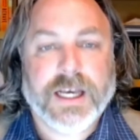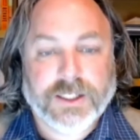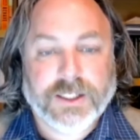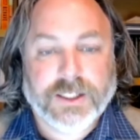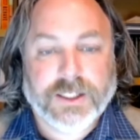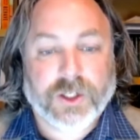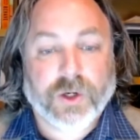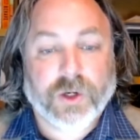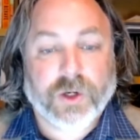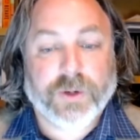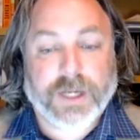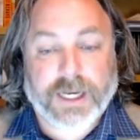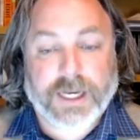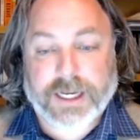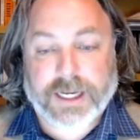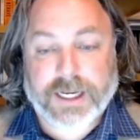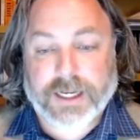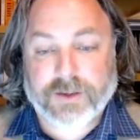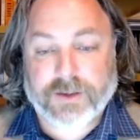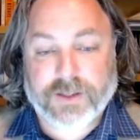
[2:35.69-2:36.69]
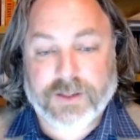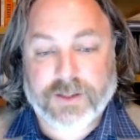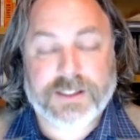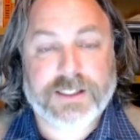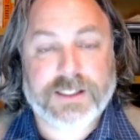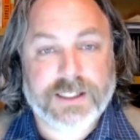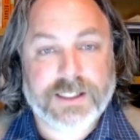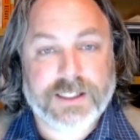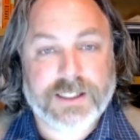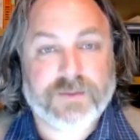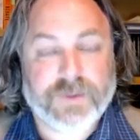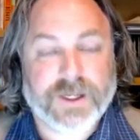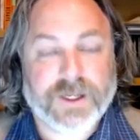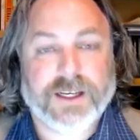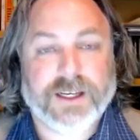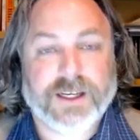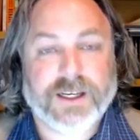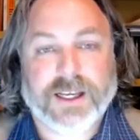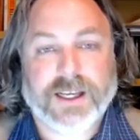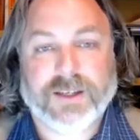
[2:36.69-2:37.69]
So this has
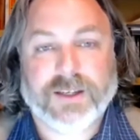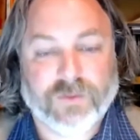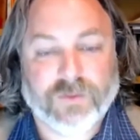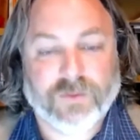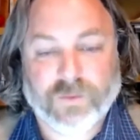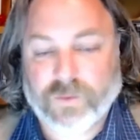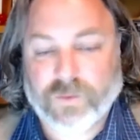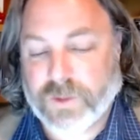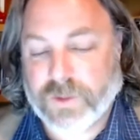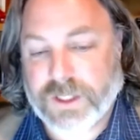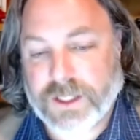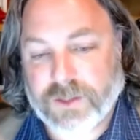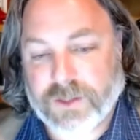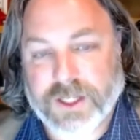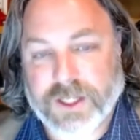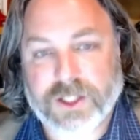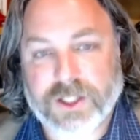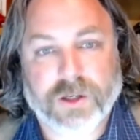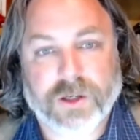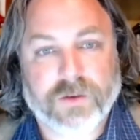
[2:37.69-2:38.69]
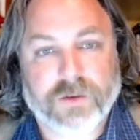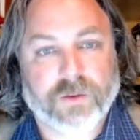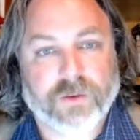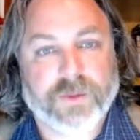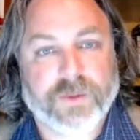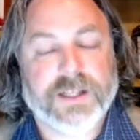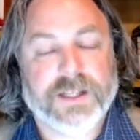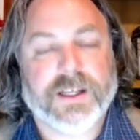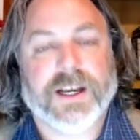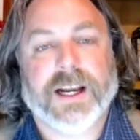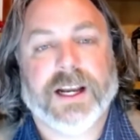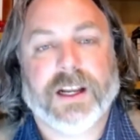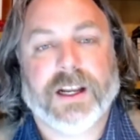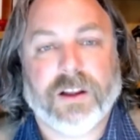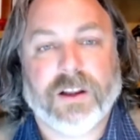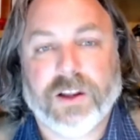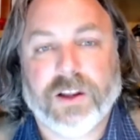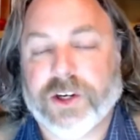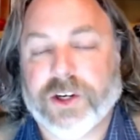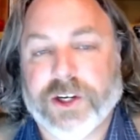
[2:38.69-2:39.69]
been a really great show for me to kind of
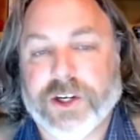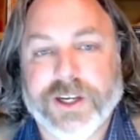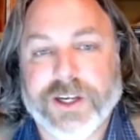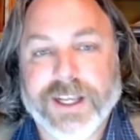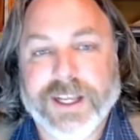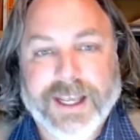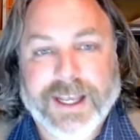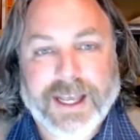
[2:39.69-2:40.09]
learn